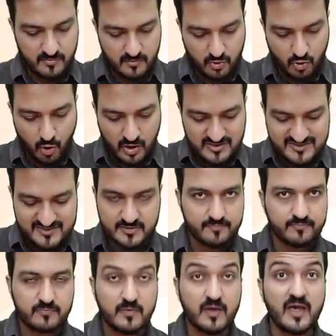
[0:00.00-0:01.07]
cost
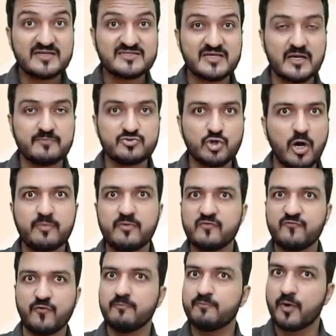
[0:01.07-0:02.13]
is absorbed
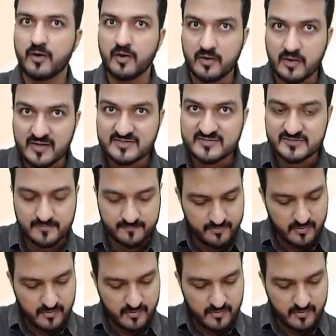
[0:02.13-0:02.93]
from product X,